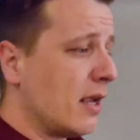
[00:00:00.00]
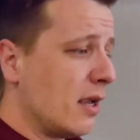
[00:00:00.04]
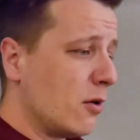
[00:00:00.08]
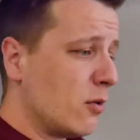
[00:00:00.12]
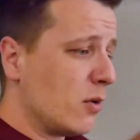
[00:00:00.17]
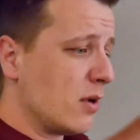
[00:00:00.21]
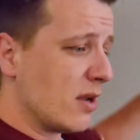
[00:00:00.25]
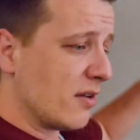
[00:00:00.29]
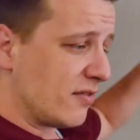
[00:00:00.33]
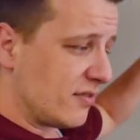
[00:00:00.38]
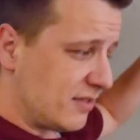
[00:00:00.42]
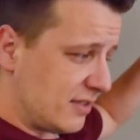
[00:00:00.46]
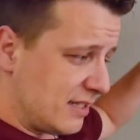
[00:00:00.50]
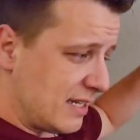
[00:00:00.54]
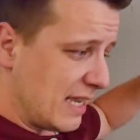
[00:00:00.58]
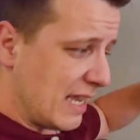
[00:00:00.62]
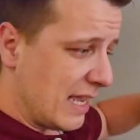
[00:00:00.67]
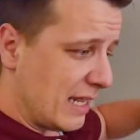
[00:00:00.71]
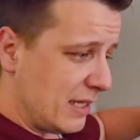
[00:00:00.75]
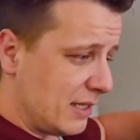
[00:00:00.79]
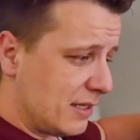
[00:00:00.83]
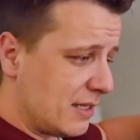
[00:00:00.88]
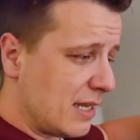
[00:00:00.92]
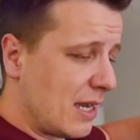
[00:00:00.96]
Here we have
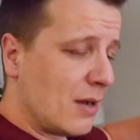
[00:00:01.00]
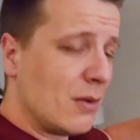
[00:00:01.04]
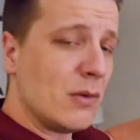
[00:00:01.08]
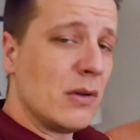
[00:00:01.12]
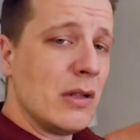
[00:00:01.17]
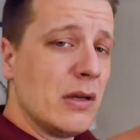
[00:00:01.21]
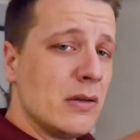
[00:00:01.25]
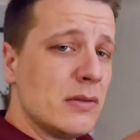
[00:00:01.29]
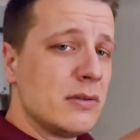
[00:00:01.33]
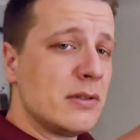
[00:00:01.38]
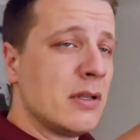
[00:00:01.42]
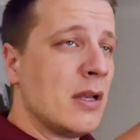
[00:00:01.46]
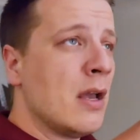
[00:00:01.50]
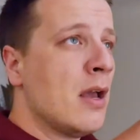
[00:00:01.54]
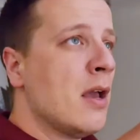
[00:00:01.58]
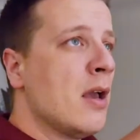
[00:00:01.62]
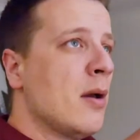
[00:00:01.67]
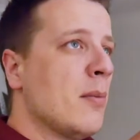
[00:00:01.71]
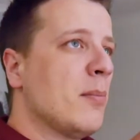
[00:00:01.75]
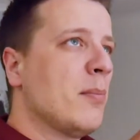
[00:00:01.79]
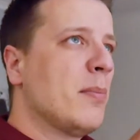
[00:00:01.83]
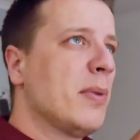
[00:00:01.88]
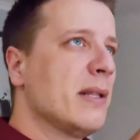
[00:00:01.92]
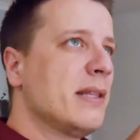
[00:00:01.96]
10 download,
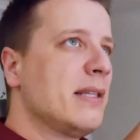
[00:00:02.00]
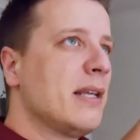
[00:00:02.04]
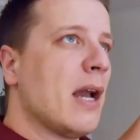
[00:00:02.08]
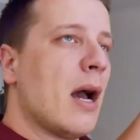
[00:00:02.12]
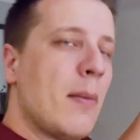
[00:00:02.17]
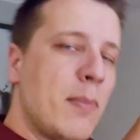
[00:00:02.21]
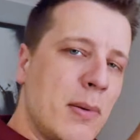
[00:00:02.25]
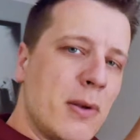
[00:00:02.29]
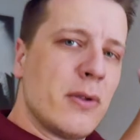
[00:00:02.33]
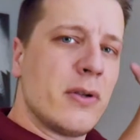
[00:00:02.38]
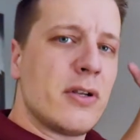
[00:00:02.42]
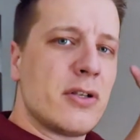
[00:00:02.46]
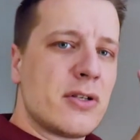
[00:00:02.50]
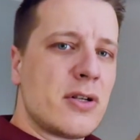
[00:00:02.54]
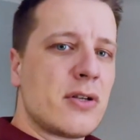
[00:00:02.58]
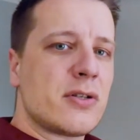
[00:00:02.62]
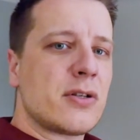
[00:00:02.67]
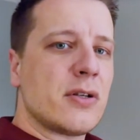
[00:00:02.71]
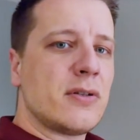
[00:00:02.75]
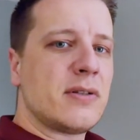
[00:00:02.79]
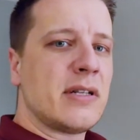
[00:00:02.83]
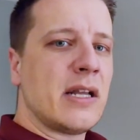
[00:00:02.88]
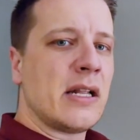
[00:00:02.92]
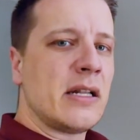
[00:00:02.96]
but the upload is
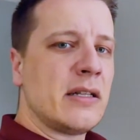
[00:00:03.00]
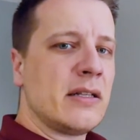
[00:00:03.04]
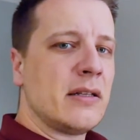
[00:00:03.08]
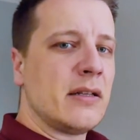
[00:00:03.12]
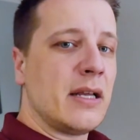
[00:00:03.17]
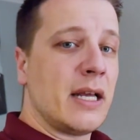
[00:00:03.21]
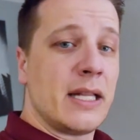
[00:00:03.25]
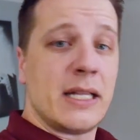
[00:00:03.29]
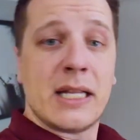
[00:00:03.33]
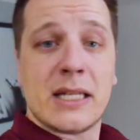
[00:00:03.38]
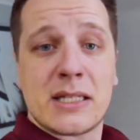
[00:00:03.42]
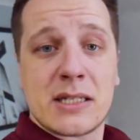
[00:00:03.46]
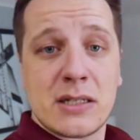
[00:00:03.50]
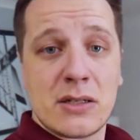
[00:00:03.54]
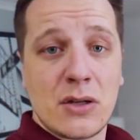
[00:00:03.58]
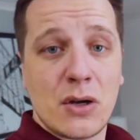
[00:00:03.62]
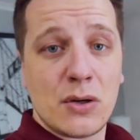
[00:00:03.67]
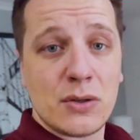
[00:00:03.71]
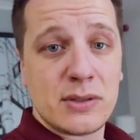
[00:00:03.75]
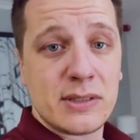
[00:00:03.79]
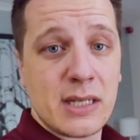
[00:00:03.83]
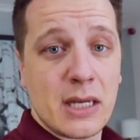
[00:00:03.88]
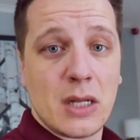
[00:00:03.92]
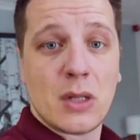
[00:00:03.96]
also 10, and that's in the
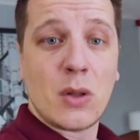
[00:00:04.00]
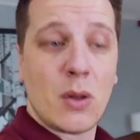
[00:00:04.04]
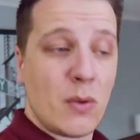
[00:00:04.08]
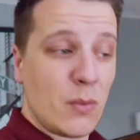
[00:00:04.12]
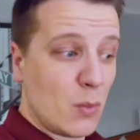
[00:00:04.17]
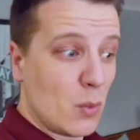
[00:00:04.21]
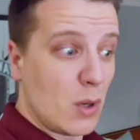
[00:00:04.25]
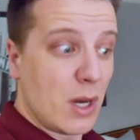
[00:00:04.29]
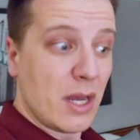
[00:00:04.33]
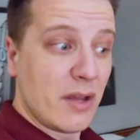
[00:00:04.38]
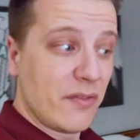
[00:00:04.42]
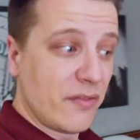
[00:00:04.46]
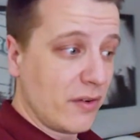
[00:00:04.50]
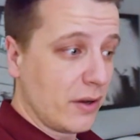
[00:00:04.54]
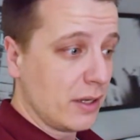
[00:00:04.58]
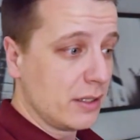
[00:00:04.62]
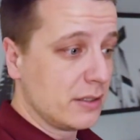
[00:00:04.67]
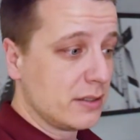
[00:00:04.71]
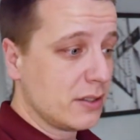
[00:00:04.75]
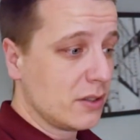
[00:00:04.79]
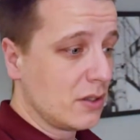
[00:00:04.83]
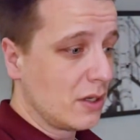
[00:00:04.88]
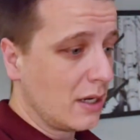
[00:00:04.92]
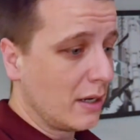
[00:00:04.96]
hotel on Wi-Fi.
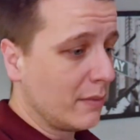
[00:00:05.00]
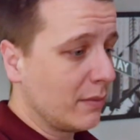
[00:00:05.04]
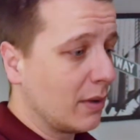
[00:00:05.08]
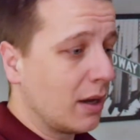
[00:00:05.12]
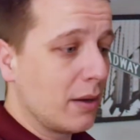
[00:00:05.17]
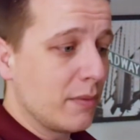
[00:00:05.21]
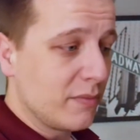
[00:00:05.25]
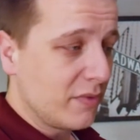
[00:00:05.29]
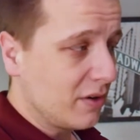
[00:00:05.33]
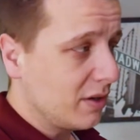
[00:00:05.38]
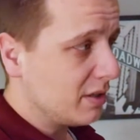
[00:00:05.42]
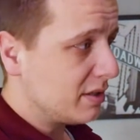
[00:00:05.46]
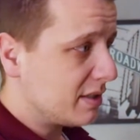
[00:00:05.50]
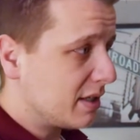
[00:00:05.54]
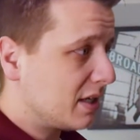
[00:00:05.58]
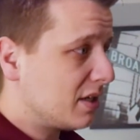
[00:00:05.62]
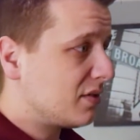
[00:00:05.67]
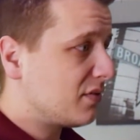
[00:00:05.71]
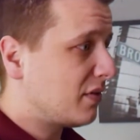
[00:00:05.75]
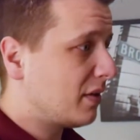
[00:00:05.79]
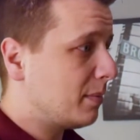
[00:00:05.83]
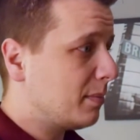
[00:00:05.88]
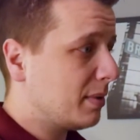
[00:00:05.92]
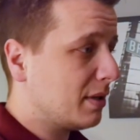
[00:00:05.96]
So I'm very
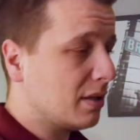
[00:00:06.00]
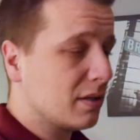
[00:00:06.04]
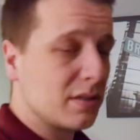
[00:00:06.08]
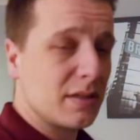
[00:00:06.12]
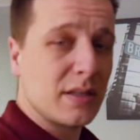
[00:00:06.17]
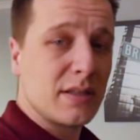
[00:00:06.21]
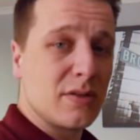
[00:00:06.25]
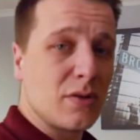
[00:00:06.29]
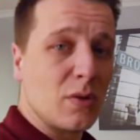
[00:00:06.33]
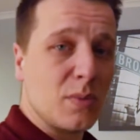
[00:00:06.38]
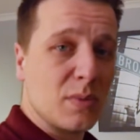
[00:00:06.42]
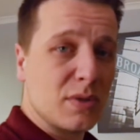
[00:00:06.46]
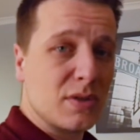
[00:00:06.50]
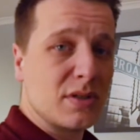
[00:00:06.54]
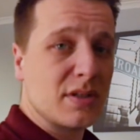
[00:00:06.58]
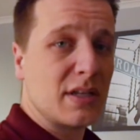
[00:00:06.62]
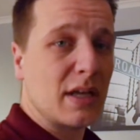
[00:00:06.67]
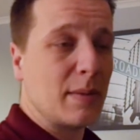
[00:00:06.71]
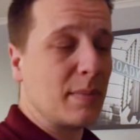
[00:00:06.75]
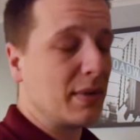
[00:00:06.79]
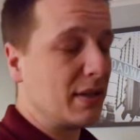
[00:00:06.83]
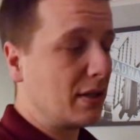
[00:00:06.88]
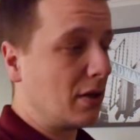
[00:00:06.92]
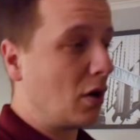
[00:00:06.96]
satisfied because it's almost the
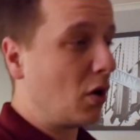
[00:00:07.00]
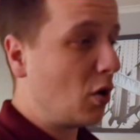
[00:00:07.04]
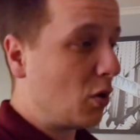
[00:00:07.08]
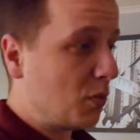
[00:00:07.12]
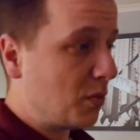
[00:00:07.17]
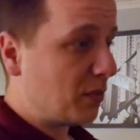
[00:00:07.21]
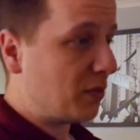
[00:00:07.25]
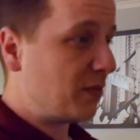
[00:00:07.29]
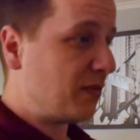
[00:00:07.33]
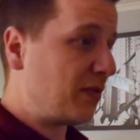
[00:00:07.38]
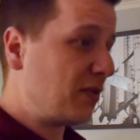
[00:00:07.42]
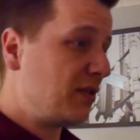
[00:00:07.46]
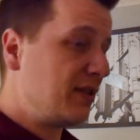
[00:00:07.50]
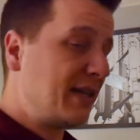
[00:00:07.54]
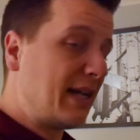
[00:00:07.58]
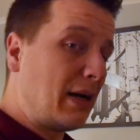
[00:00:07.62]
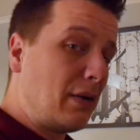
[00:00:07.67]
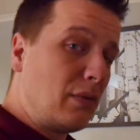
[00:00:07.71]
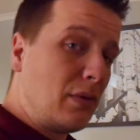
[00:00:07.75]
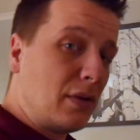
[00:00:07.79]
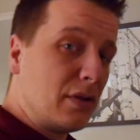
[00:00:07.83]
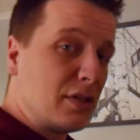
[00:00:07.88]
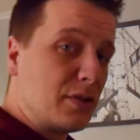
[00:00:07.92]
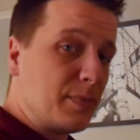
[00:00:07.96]
same at home for
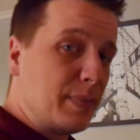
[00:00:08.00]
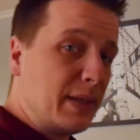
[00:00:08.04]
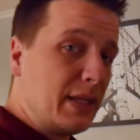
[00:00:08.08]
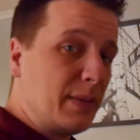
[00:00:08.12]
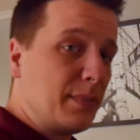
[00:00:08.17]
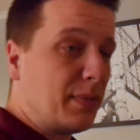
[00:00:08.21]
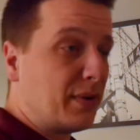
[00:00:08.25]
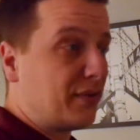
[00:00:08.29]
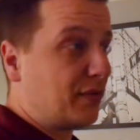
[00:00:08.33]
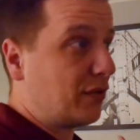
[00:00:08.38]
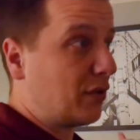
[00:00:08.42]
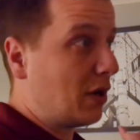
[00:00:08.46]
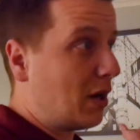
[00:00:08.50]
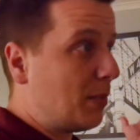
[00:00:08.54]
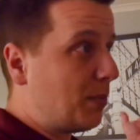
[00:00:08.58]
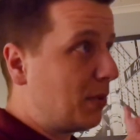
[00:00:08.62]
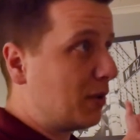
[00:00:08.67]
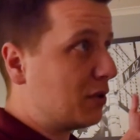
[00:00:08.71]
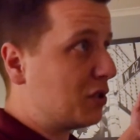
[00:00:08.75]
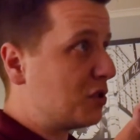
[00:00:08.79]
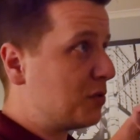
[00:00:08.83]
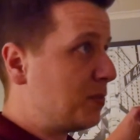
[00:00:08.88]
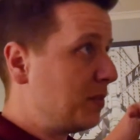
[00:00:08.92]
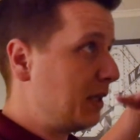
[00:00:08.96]
download speed, but for
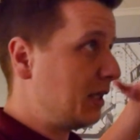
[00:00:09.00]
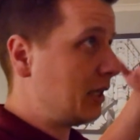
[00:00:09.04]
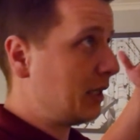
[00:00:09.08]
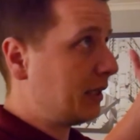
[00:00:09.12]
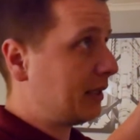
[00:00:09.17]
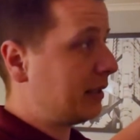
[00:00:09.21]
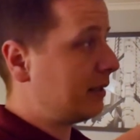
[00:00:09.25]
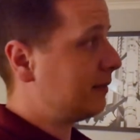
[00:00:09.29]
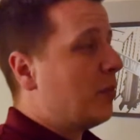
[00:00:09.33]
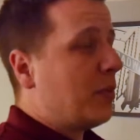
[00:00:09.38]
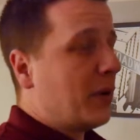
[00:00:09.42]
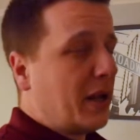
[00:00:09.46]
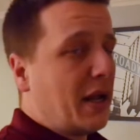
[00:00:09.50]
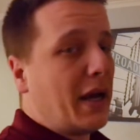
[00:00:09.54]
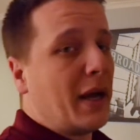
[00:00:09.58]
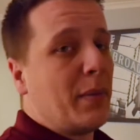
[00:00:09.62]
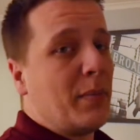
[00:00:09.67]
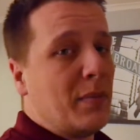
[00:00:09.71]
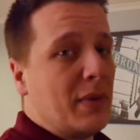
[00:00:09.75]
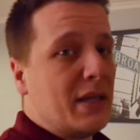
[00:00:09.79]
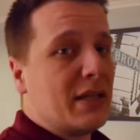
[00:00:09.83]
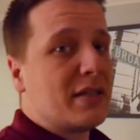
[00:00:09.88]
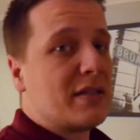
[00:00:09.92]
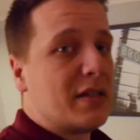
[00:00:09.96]
upload speed, like, but I
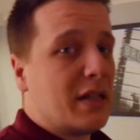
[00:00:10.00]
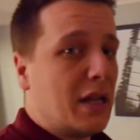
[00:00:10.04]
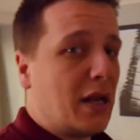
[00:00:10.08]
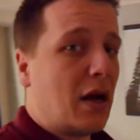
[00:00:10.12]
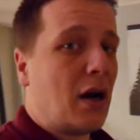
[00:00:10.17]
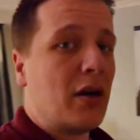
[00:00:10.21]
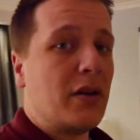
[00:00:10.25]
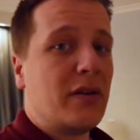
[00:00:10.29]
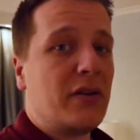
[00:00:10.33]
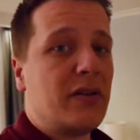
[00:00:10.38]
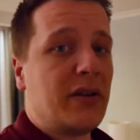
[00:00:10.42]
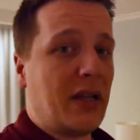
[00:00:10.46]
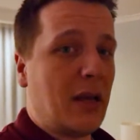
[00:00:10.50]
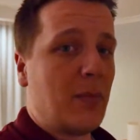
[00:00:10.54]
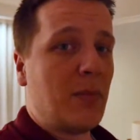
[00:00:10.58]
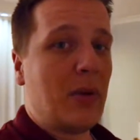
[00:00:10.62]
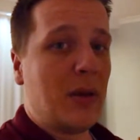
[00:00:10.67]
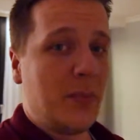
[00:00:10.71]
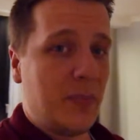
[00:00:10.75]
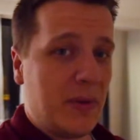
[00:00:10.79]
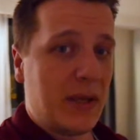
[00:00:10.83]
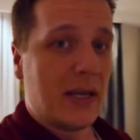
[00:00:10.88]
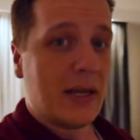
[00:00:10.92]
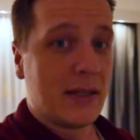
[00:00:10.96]
miss that 100
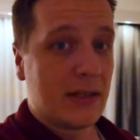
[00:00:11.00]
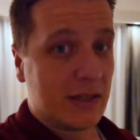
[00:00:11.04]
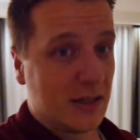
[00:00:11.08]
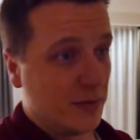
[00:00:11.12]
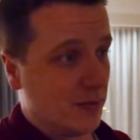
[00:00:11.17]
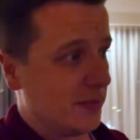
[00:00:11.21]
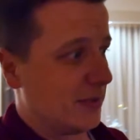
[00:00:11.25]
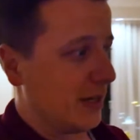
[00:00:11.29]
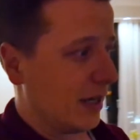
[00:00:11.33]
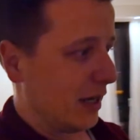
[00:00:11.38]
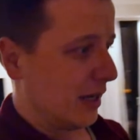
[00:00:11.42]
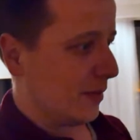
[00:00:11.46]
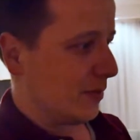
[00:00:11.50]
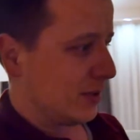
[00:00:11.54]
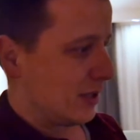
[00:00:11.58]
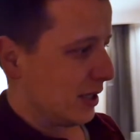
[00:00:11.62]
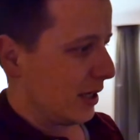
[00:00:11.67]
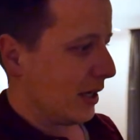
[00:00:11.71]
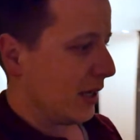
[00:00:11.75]
Mbps sometimes.